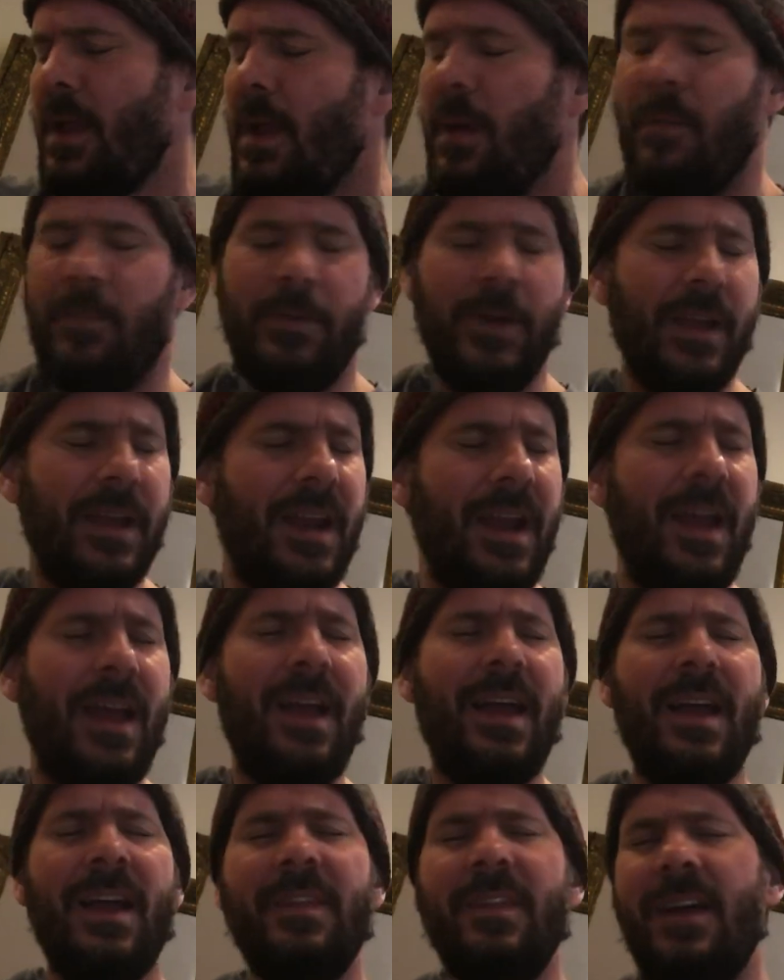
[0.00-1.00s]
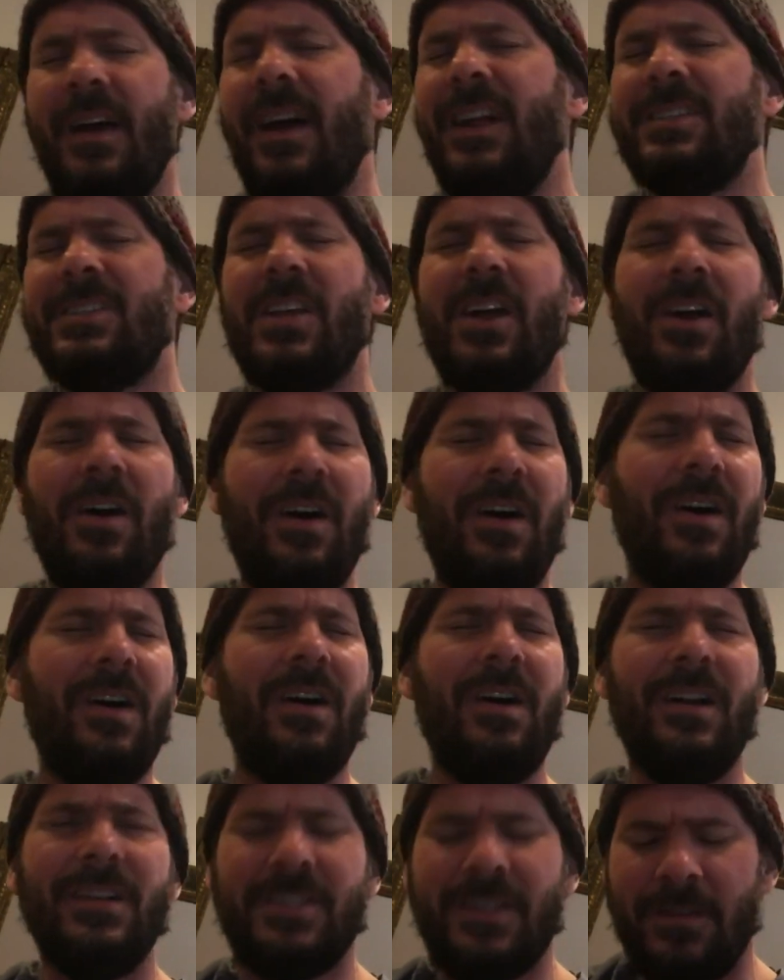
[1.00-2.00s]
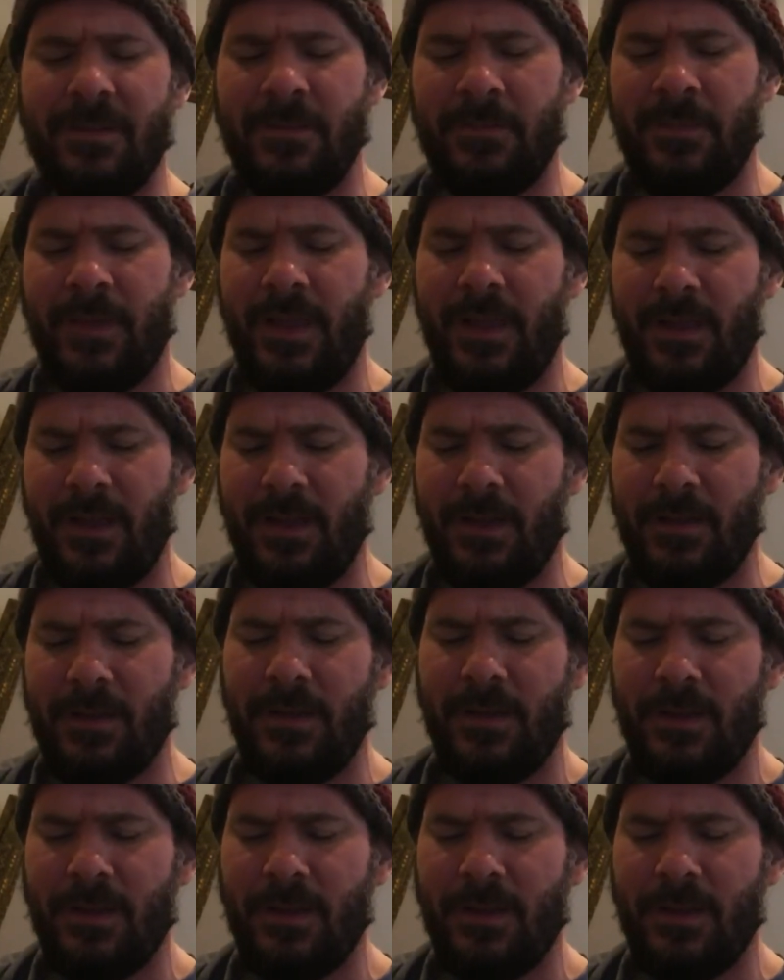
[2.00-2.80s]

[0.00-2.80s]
Bringing in the Georgia mail.